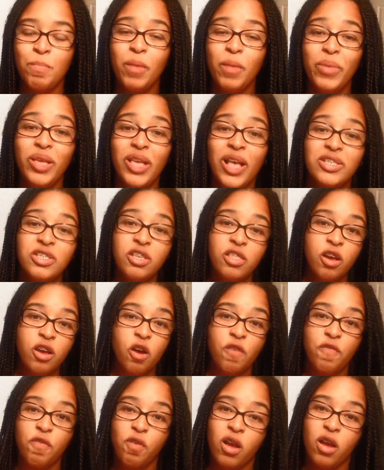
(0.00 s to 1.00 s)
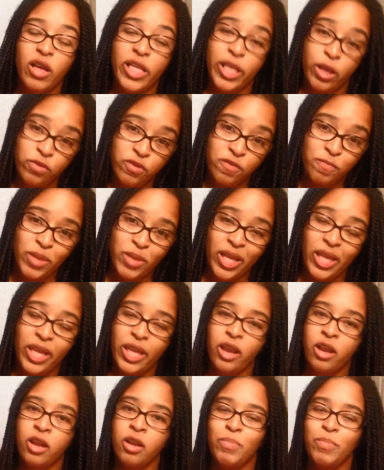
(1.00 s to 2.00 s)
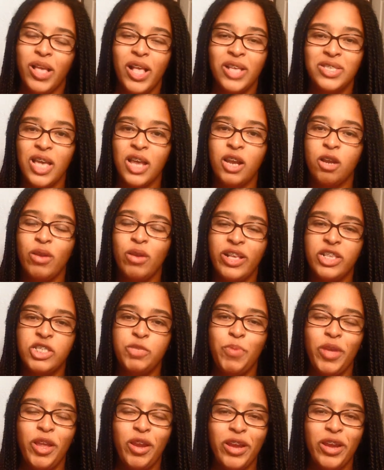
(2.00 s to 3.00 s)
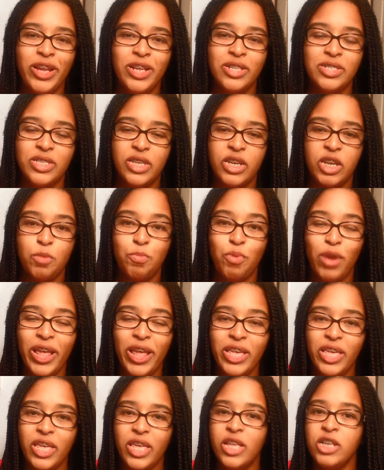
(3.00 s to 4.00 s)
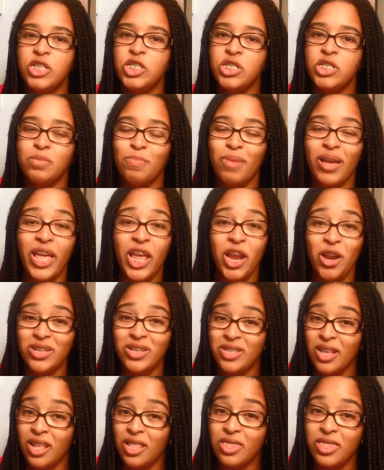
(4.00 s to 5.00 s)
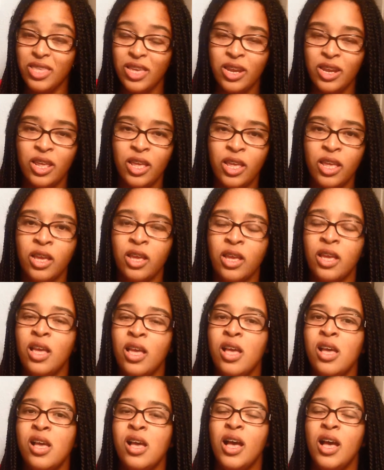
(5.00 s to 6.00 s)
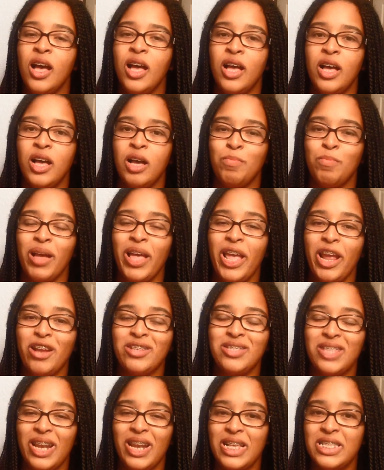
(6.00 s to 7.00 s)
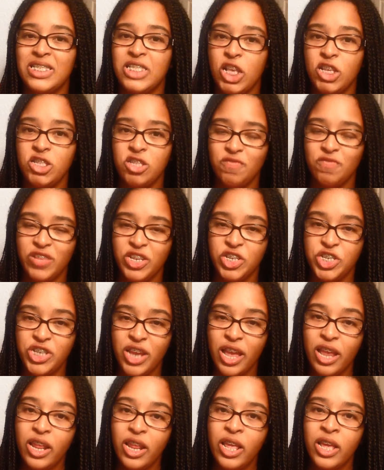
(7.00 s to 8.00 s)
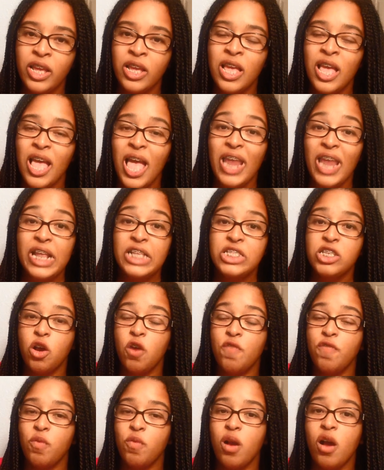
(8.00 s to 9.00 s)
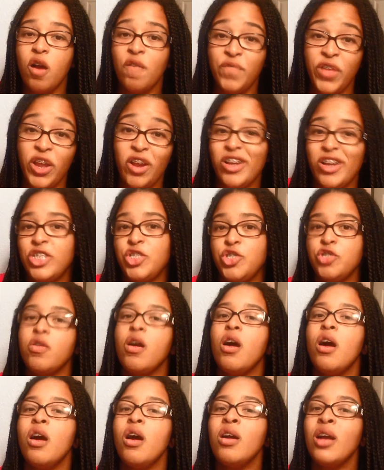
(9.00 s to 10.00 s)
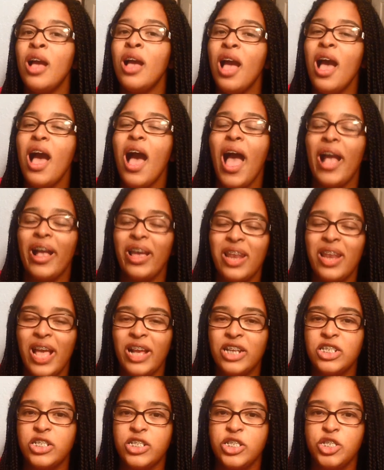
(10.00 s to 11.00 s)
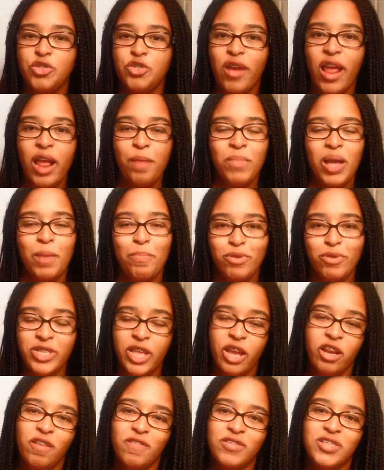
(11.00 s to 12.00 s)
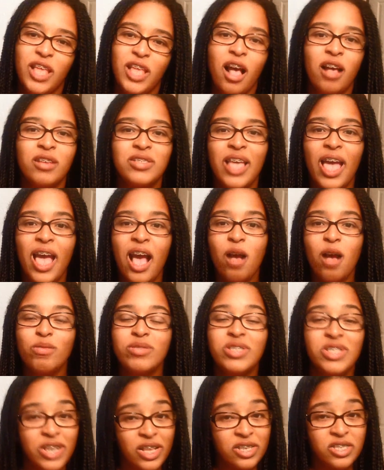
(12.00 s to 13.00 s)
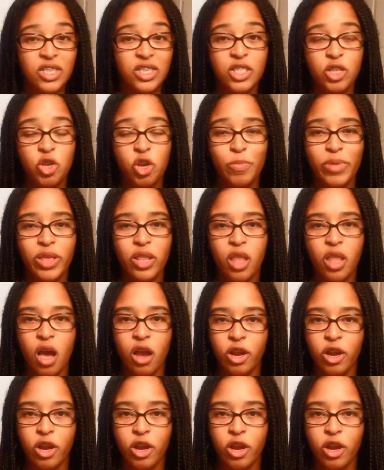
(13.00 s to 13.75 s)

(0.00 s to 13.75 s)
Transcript: But because of the overall health of my hair, because I don't experience any breakage, my hair is not thinning, my hair is not excessively shedding, and it's overall very strong, I can actually drag my protective styles out just a little bit